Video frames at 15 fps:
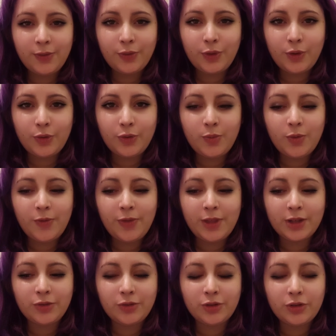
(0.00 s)
The other one
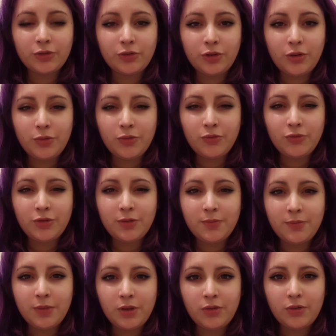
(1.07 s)
that does a 200
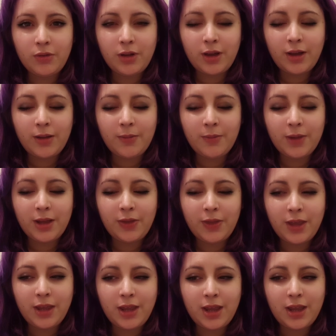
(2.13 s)
ml, I
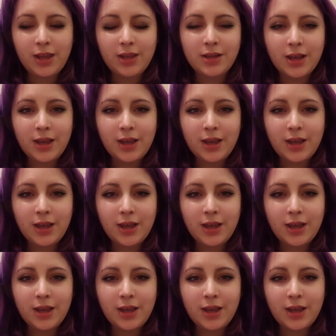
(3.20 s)
think it is